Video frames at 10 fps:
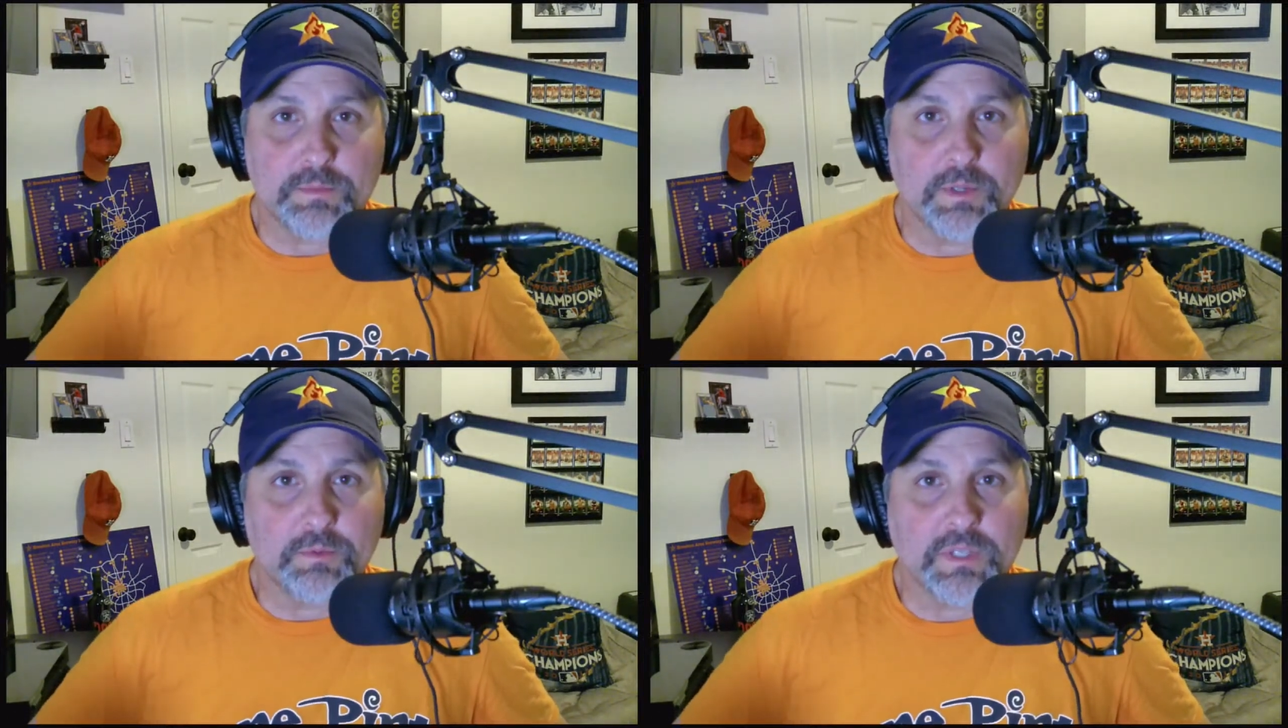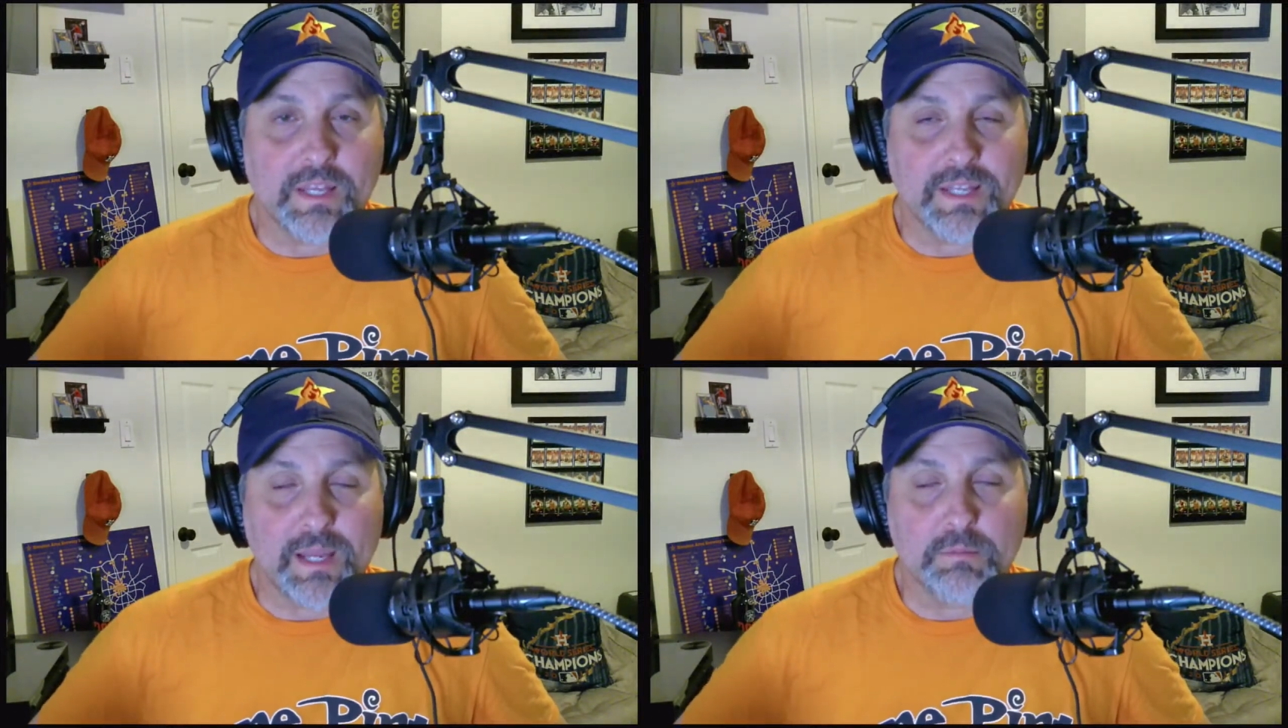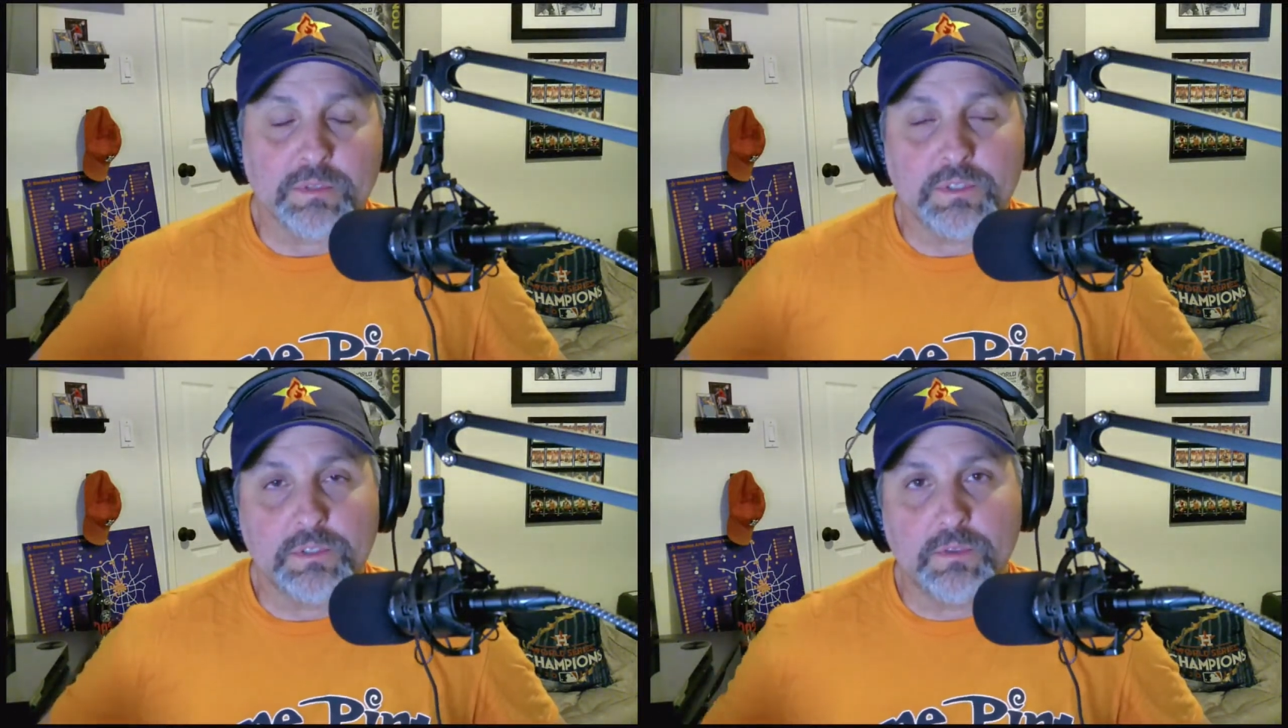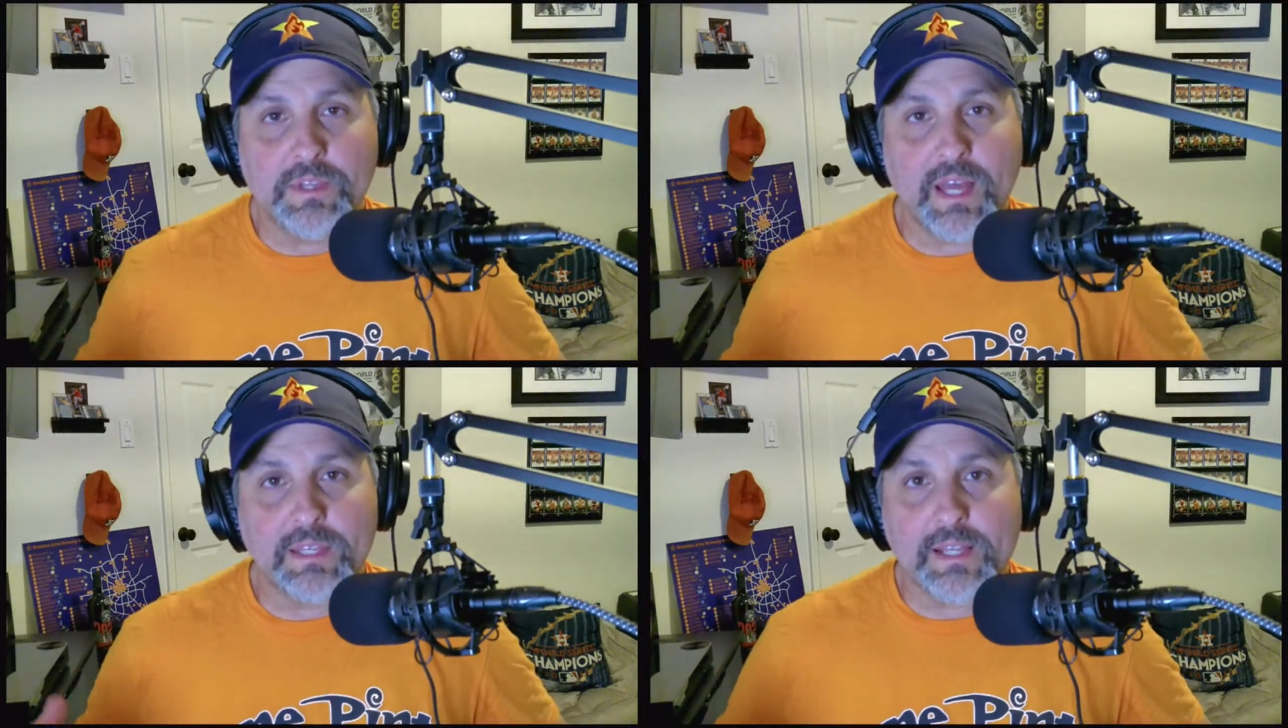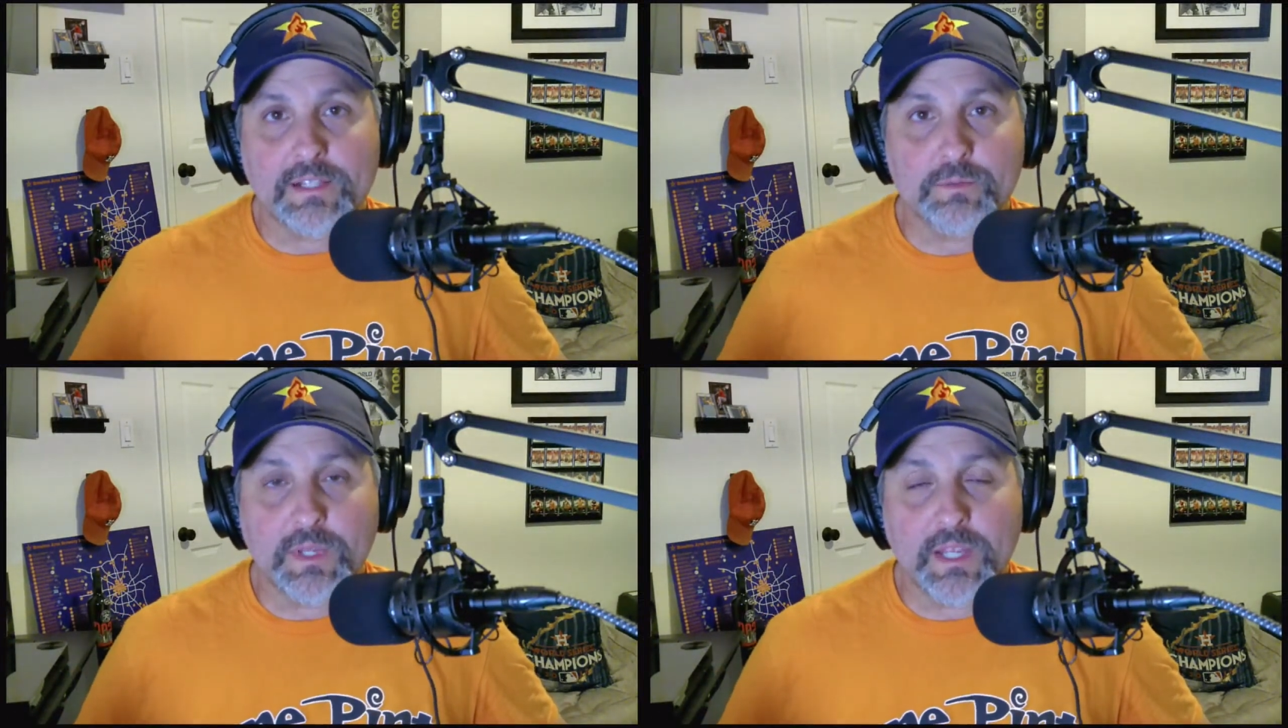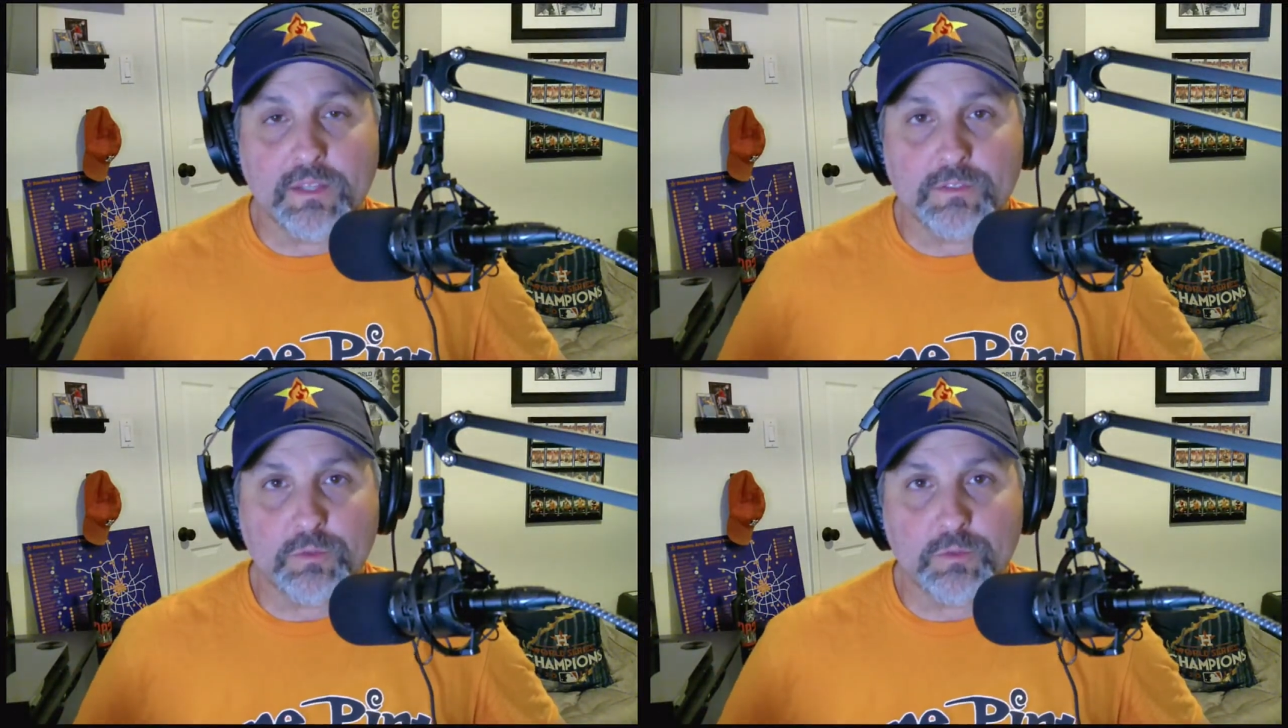but we're not able to do that next weekend,